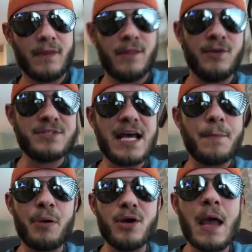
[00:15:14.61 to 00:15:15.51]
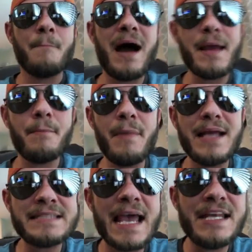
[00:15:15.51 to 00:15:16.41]
There's not my
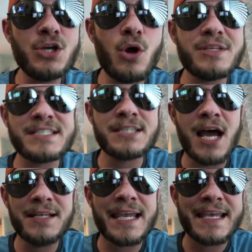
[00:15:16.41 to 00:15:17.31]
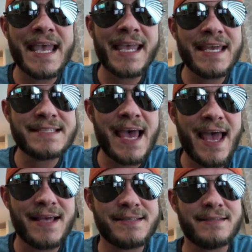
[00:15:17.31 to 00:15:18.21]
10-year-old son could kick his
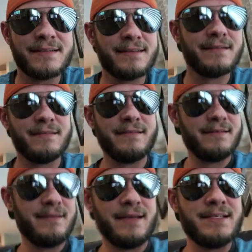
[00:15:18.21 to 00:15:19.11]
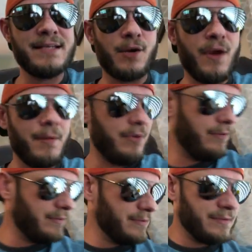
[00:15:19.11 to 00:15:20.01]
ass. He's not a
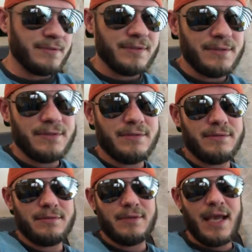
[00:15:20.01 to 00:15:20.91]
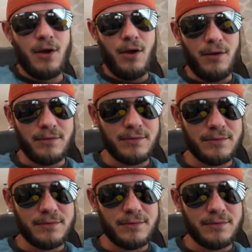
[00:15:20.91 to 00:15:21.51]
rebel at all.